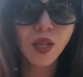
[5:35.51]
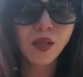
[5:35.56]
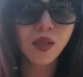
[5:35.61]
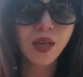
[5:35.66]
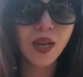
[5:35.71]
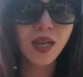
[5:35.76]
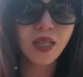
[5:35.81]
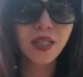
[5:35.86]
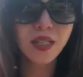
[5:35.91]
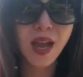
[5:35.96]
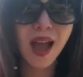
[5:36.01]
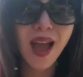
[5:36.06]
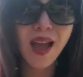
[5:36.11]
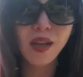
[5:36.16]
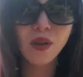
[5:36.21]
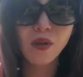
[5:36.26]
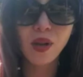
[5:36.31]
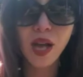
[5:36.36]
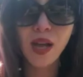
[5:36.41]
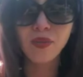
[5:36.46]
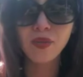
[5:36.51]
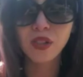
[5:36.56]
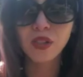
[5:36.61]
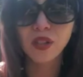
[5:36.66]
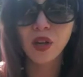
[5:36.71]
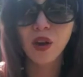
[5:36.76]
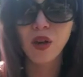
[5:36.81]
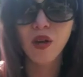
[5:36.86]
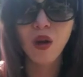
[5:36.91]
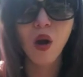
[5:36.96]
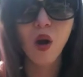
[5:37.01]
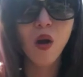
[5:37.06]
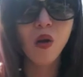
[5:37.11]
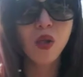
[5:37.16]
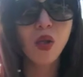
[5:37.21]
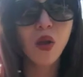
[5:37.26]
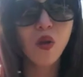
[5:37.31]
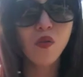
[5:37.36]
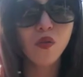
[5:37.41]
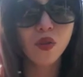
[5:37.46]
The next night you'll have to start
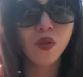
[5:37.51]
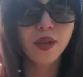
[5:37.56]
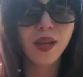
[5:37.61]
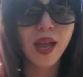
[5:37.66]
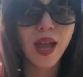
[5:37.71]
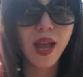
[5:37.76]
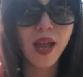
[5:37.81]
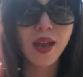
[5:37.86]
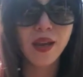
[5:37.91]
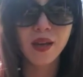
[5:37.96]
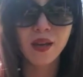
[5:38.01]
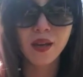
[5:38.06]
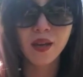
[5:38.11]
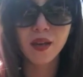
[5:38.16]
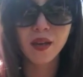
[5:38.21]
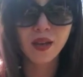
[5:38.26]
all over again.